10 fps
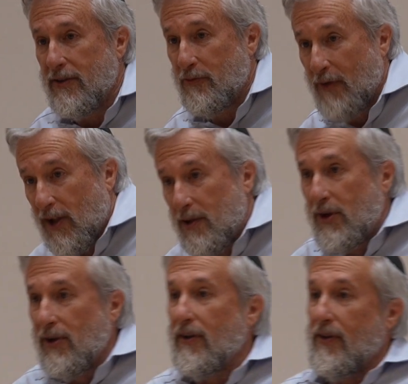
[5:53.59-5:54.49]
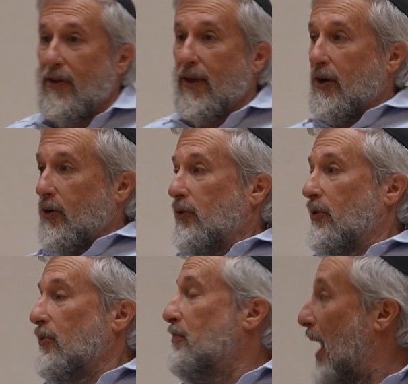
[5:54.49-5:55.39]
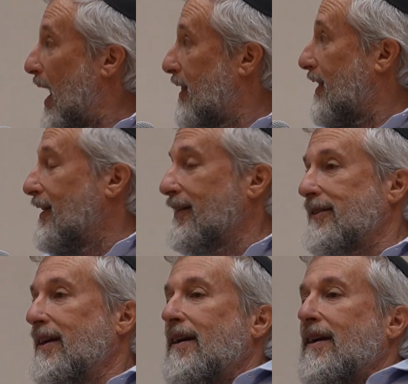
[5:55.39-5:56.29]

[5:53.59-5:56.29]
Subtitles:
They're fallible. They could do bad things.